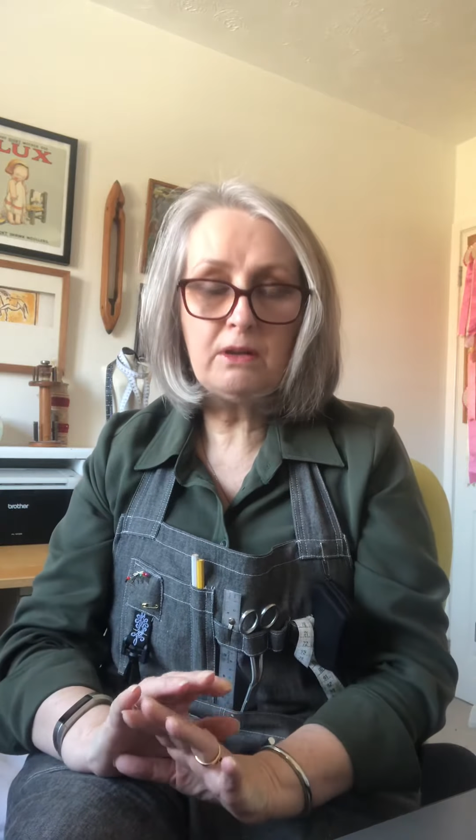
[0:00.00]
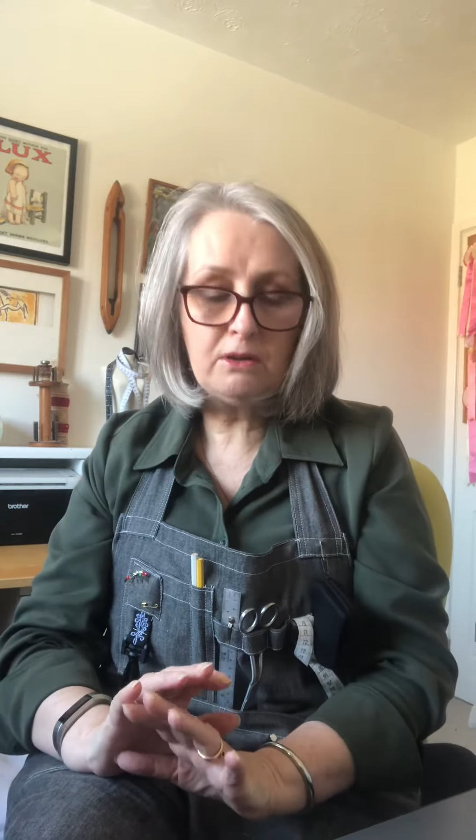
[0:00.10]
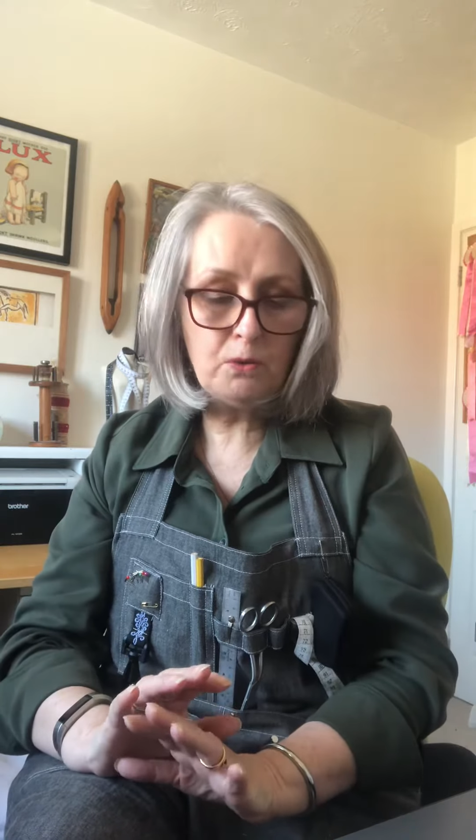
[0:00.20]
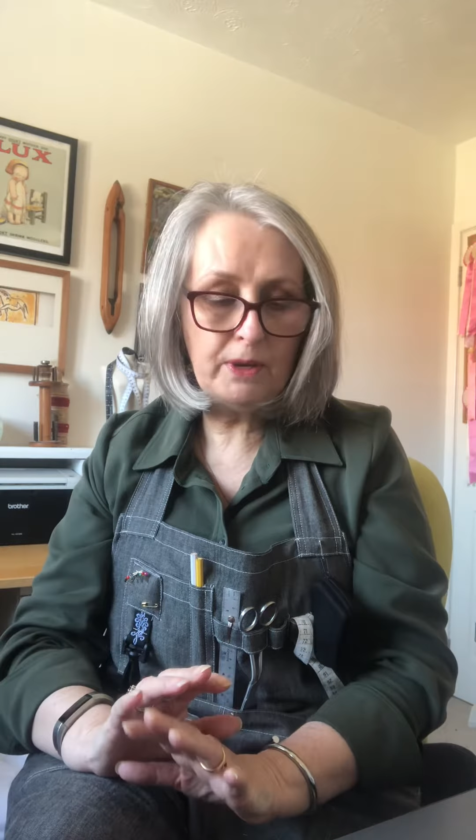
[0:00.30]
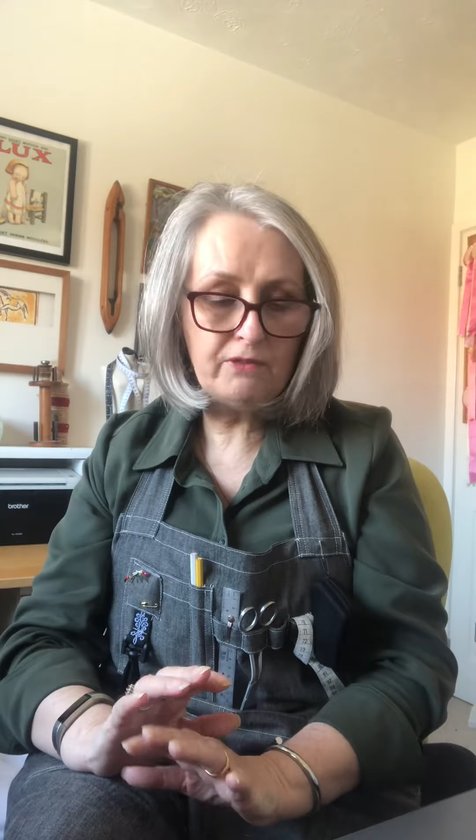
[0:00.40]

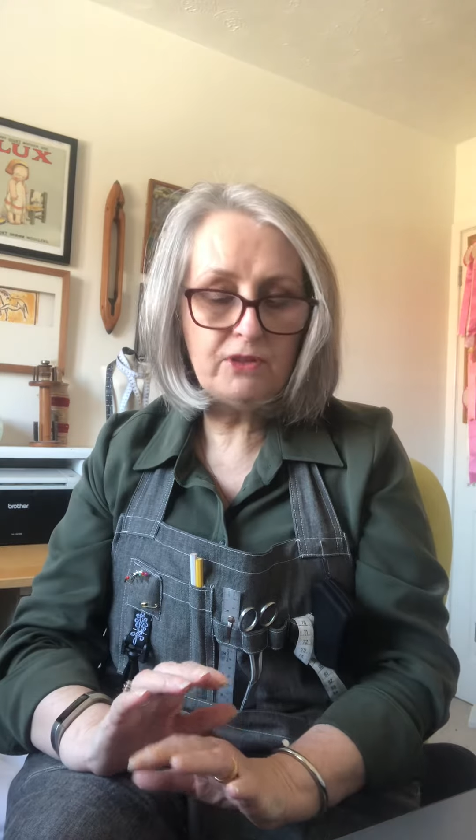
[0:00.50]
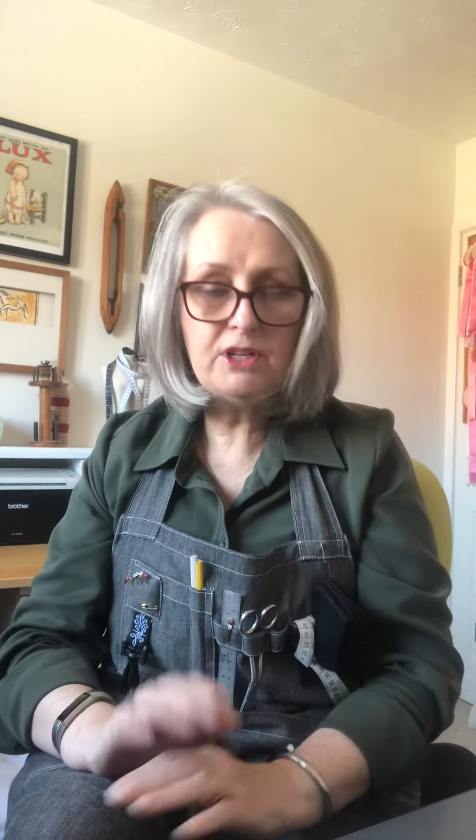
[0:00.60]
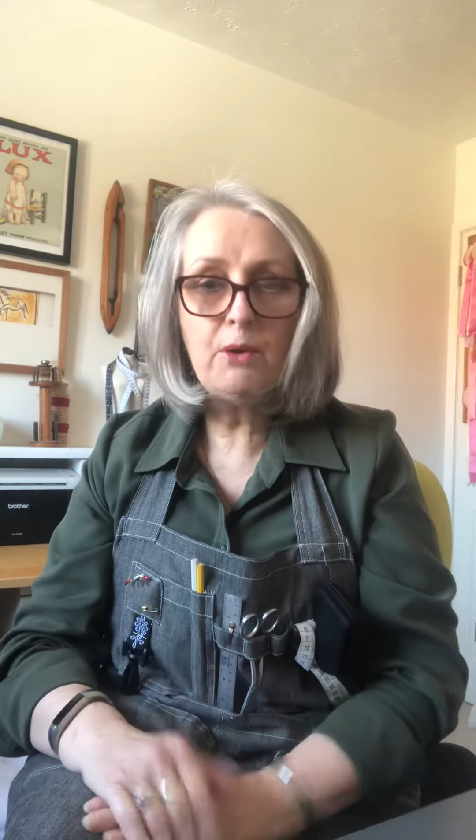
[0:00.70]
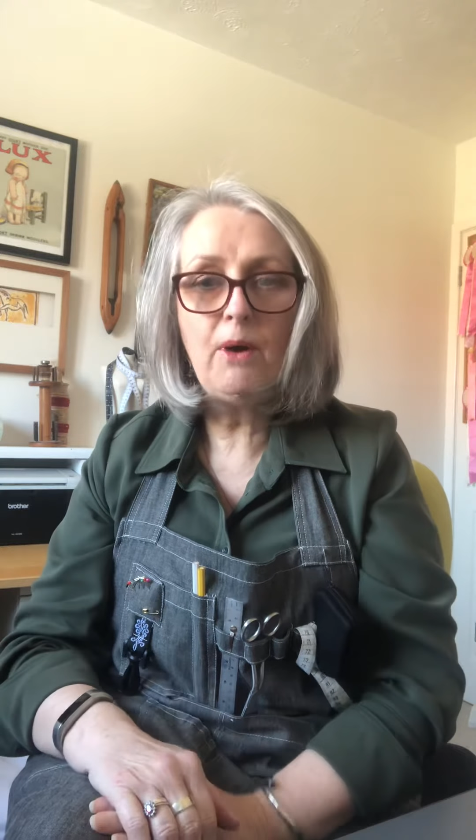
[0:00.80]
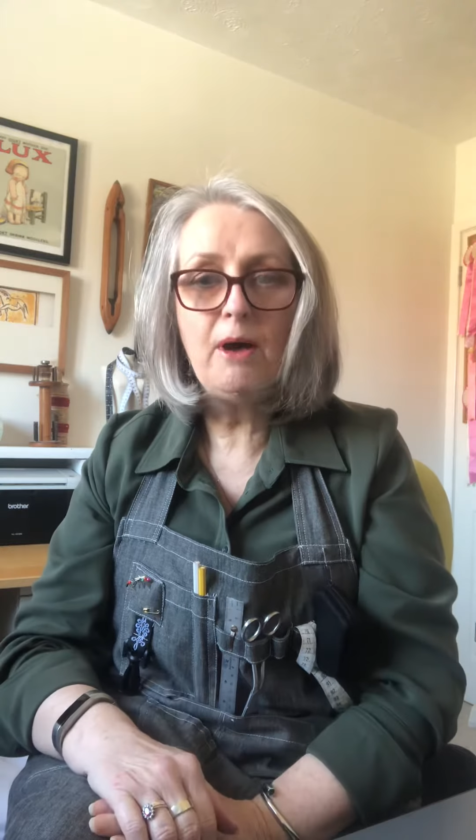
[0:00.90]
quick
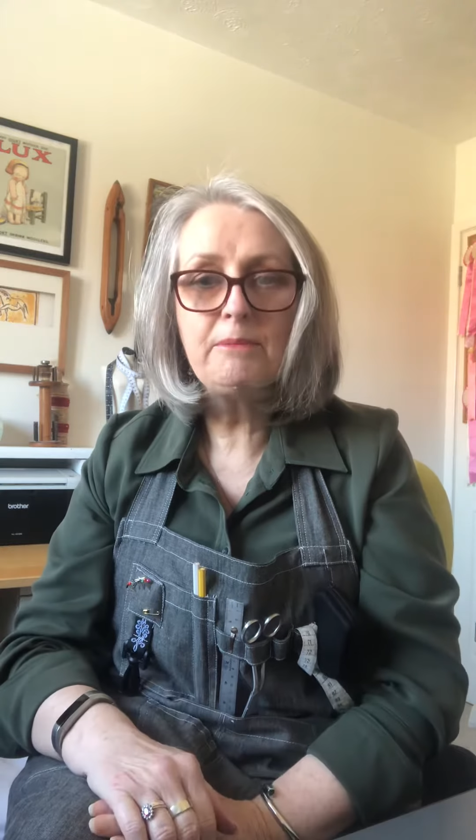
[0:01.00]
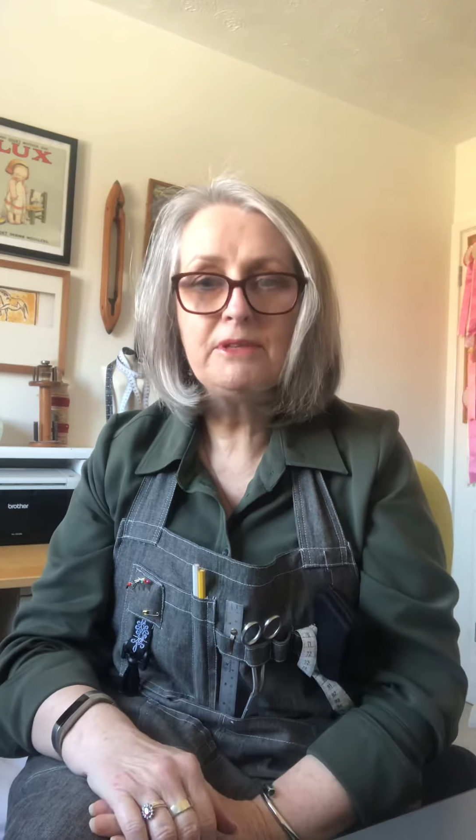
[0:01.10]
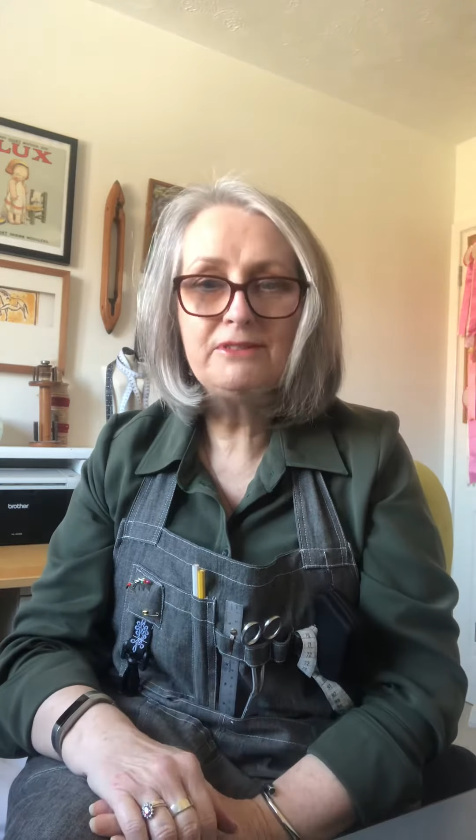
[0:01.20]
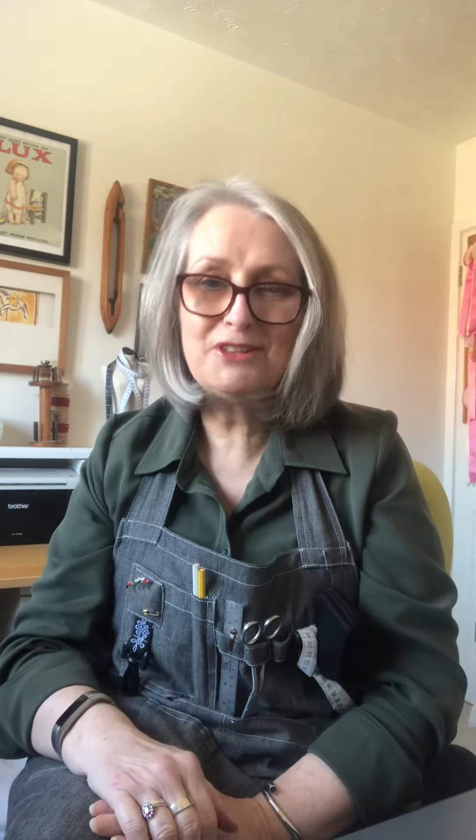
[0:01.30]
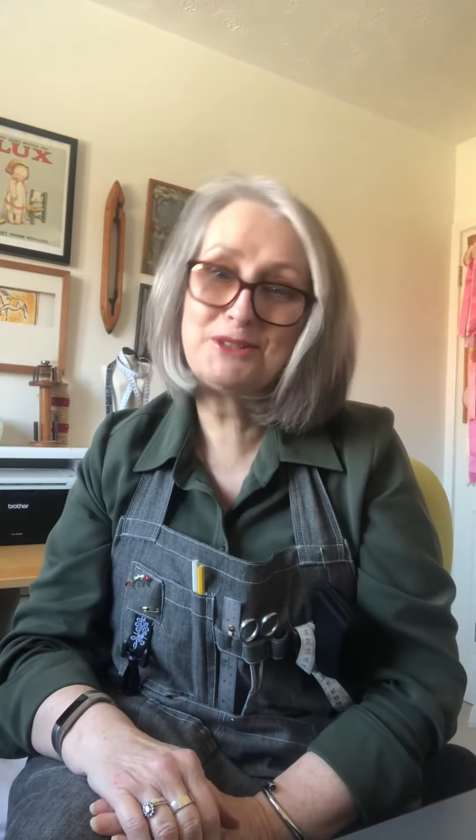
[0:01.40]
video up
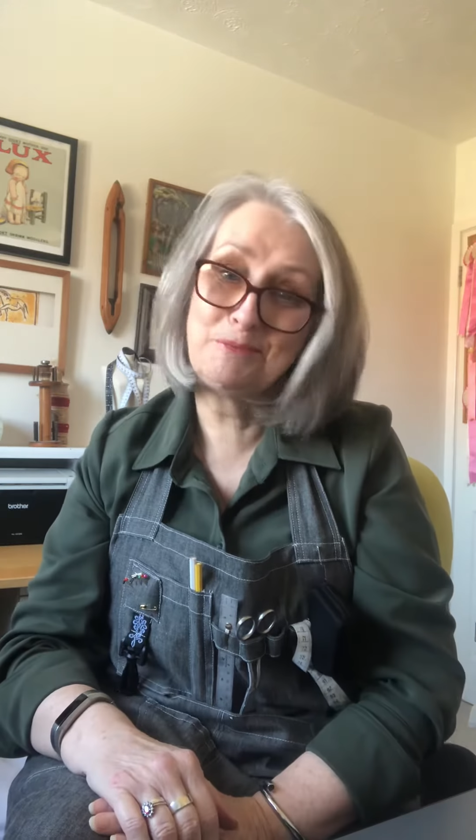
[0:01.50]
just to